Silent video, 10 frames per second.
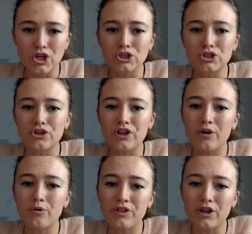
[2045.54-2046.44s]
so
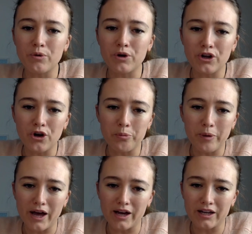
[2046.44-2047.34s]
that when they want to go
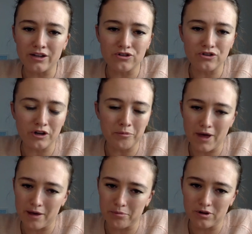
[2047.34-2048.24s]
back into their
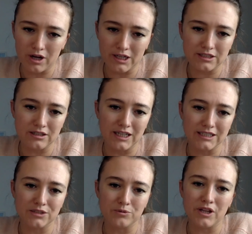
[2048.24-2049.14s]
mat Pilates
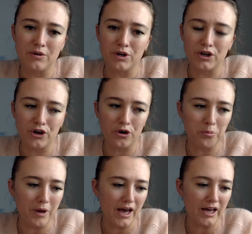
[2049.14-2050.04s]
classes, when they want to go
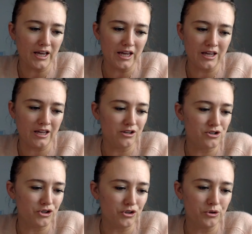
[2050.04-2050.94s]
back
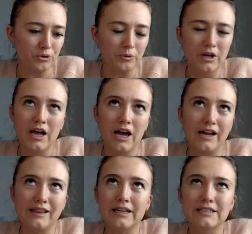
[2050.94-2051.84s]
into,
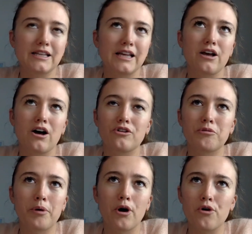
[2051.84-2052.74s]
I think it's like called
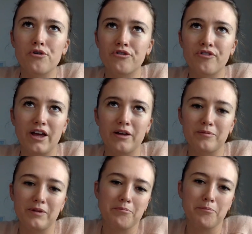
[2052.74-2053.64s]
PO Fit,
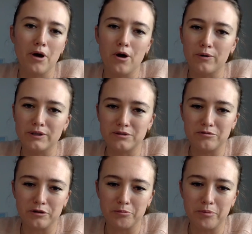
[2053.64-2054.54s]
like PO is
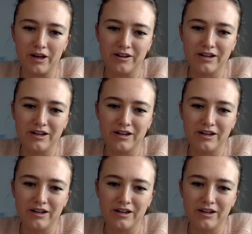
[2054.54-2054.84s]
your butt.